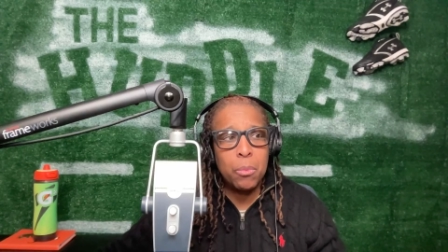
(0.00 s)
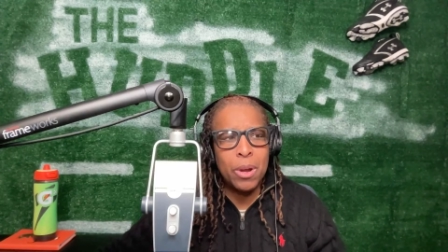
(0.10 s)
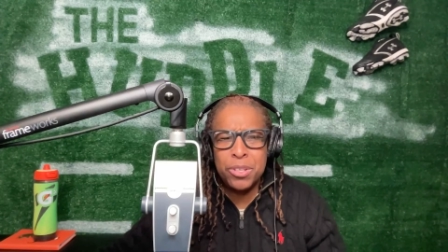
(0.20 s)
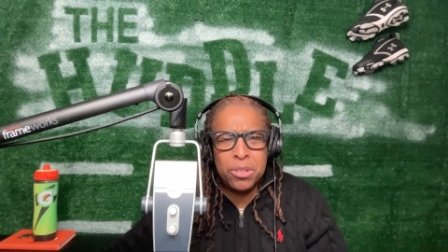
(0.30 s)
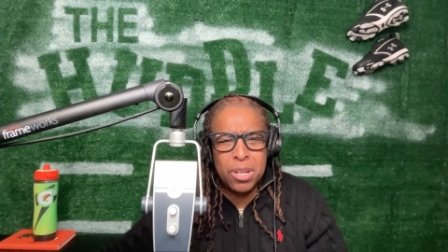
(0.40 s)
Why
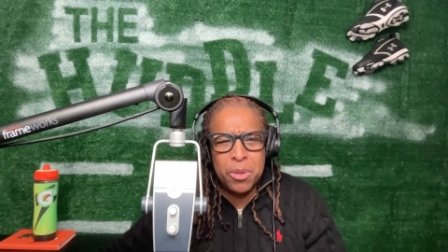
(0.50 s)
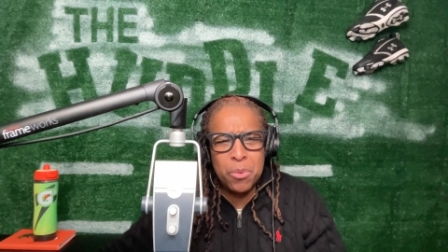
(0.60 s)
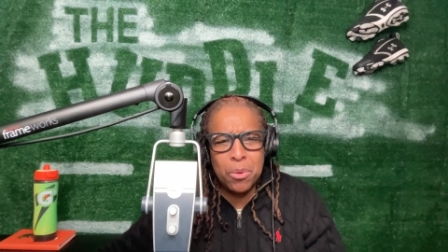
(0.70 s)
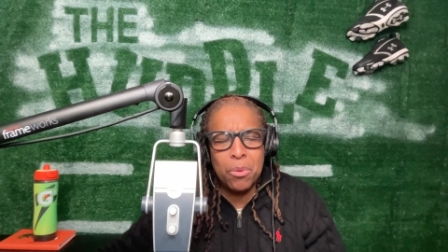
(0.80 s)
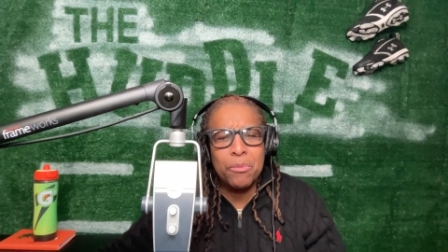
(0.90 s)
didn't you tell me you
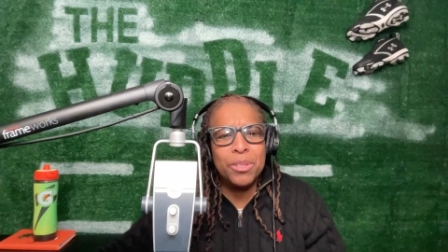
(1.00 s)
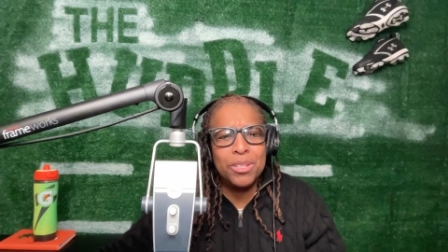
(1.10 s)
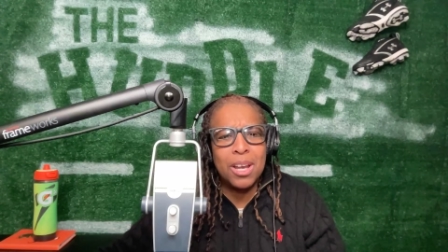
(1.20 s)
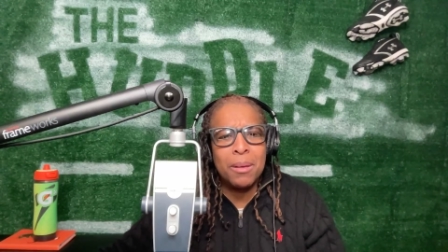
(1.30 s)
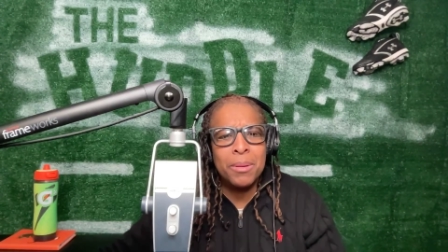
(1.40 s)
were going for the
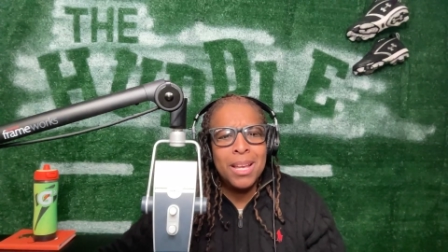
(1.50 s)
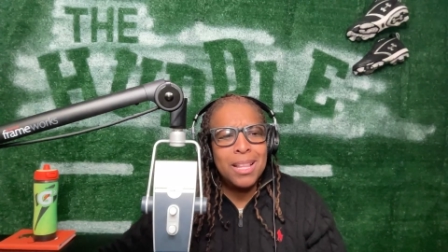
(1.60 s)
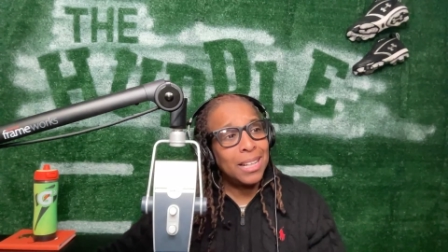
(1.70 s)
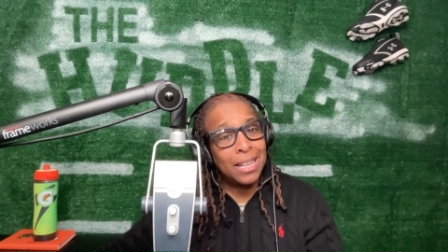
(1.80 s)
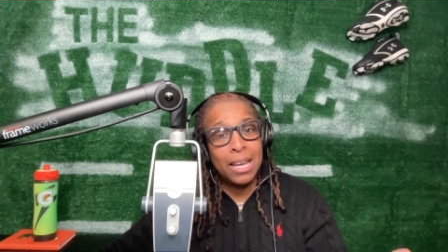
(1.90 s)
job?
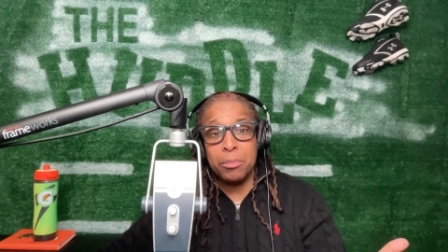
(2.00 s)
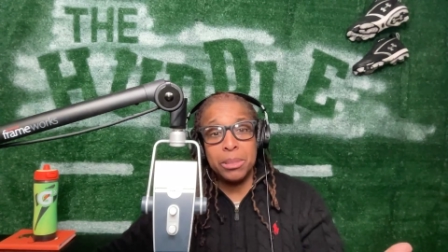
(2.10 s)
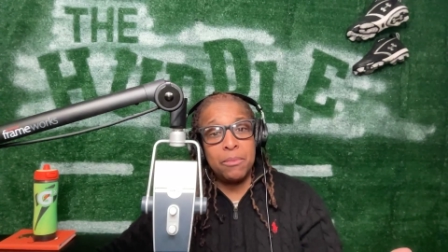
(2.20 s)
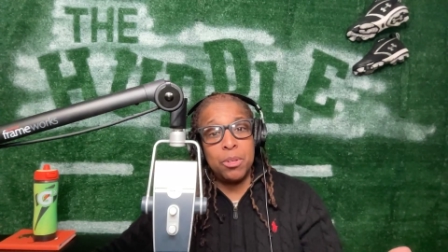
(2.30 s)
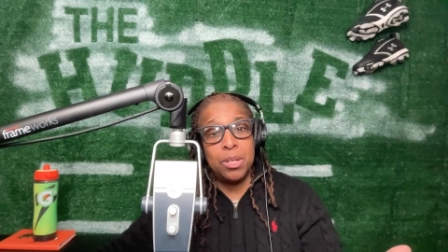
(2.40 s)
Like, I can't
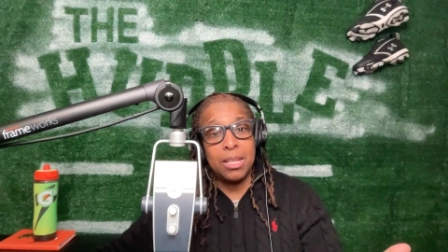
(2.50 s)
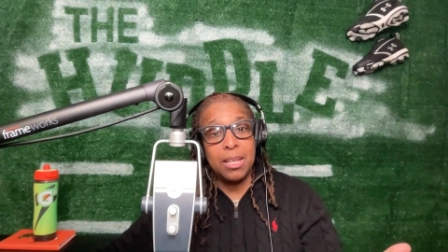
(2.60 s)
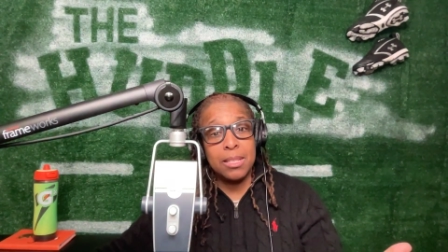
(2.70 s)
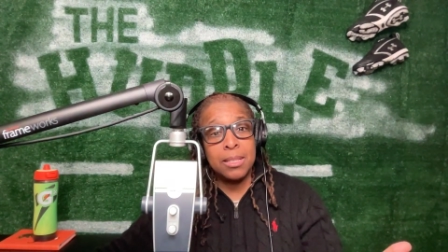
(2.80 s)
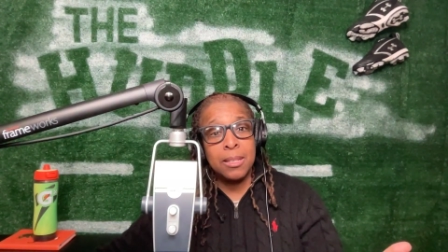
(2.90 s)
believe you did this."